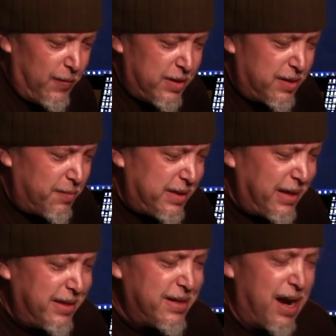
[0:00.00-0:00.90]
some
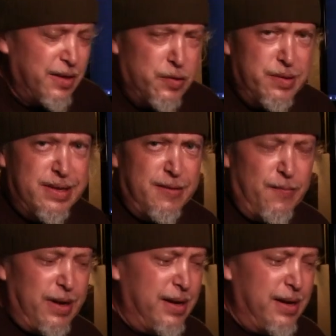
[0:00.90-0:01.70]
synthesizers.